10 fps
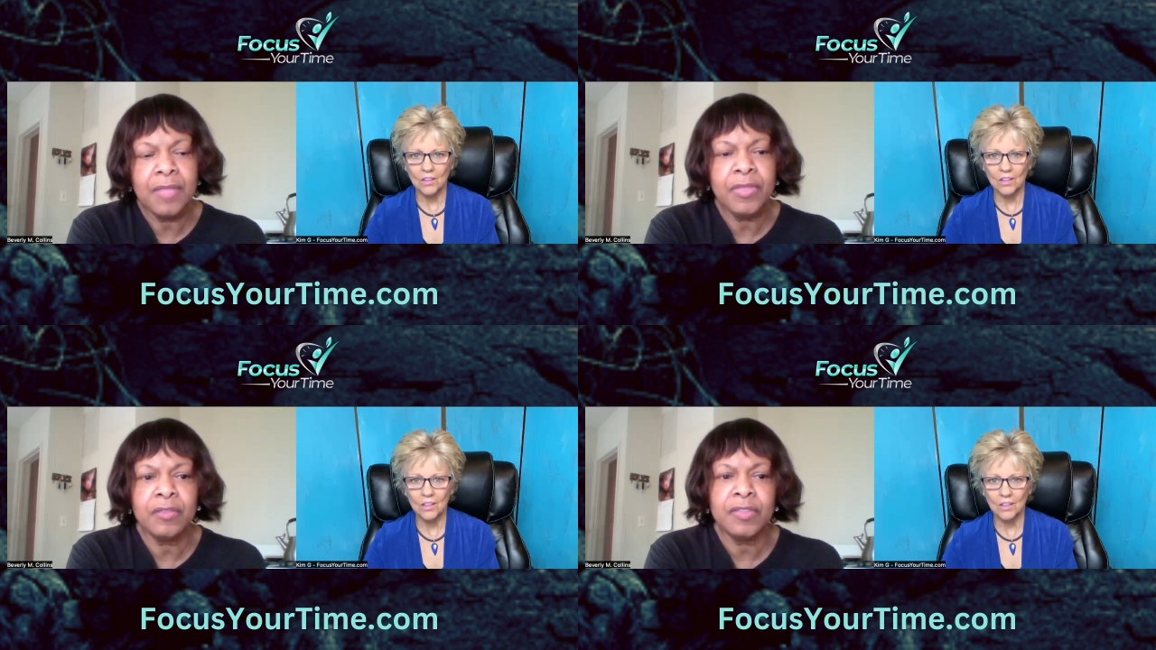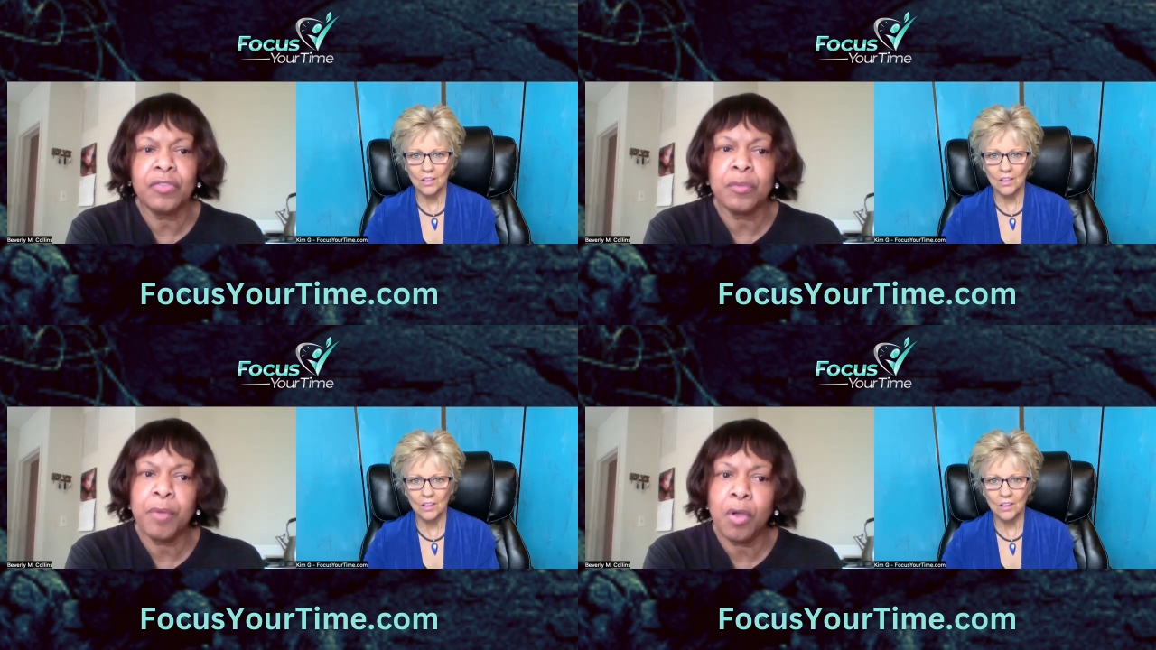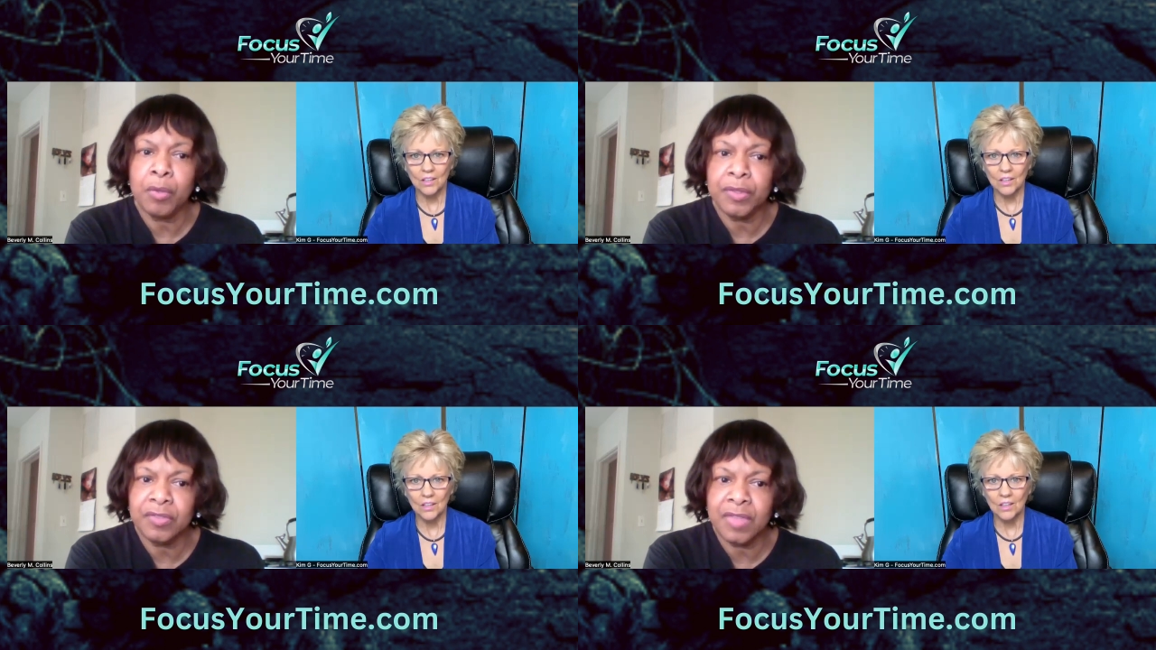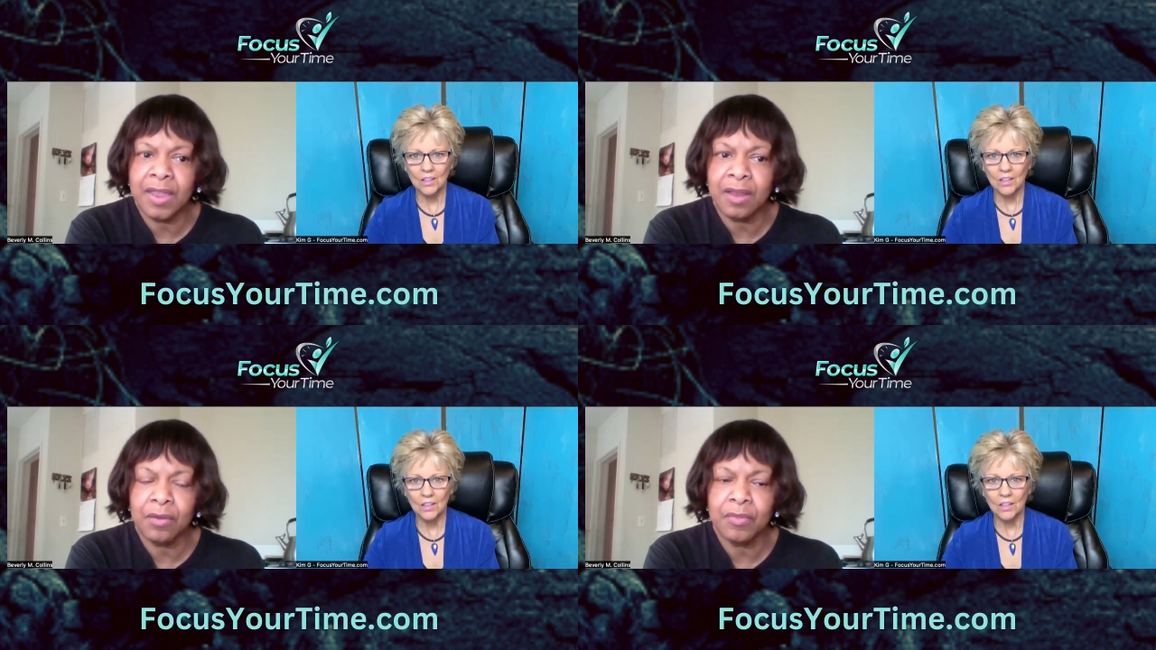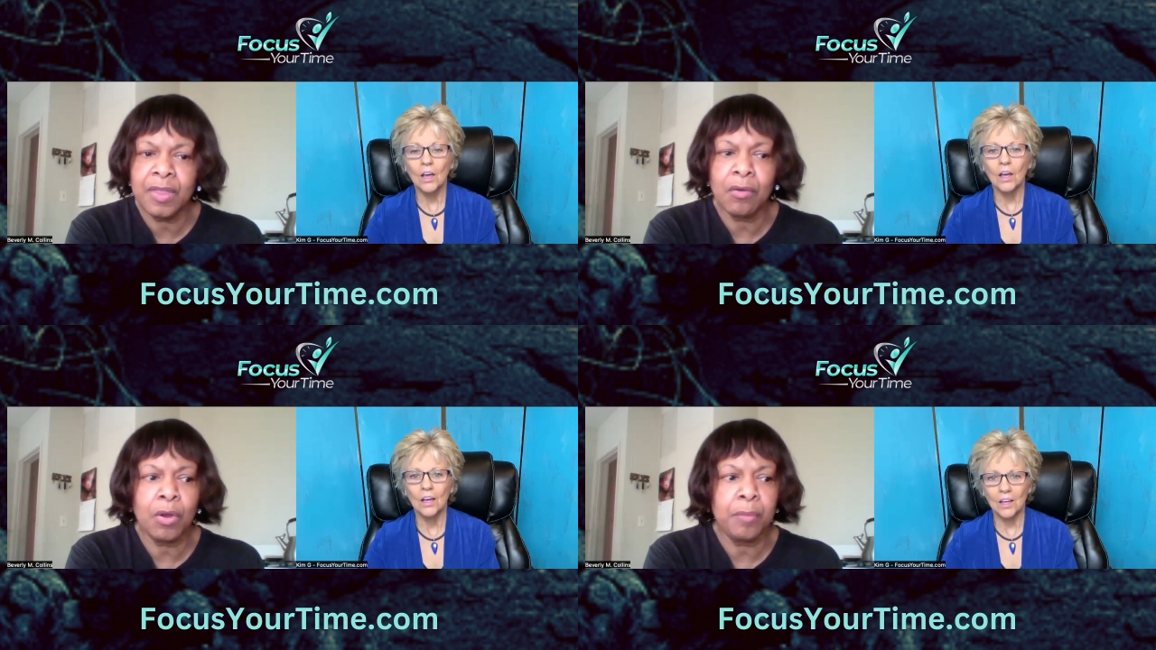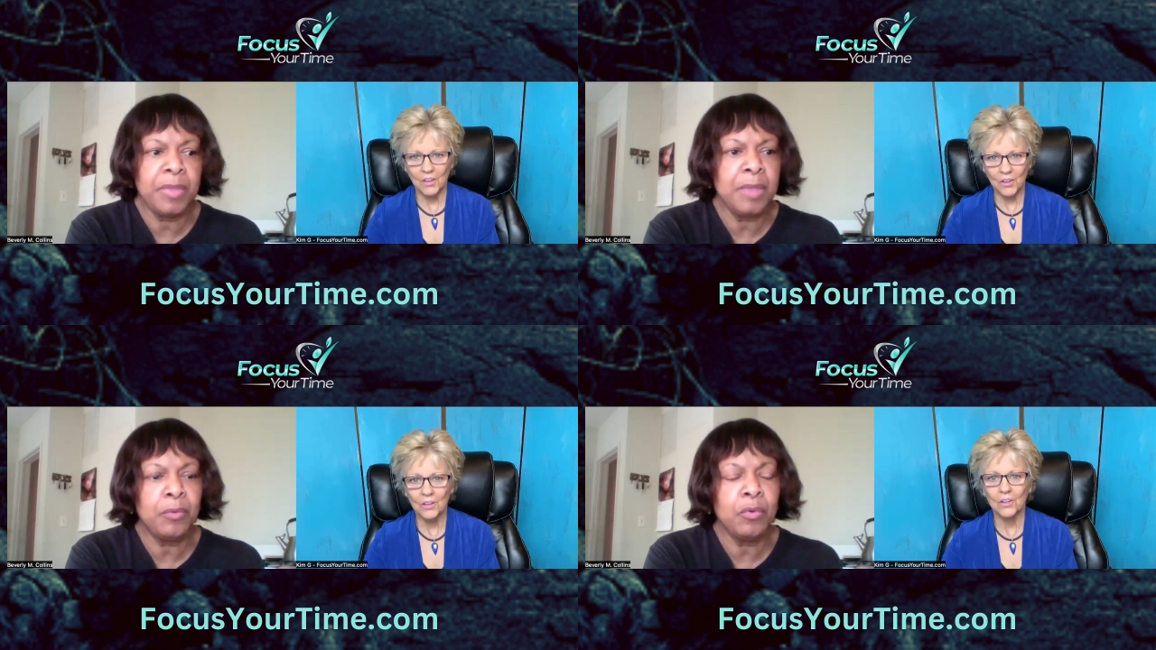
Speaker 1: there's other poets there. There are people who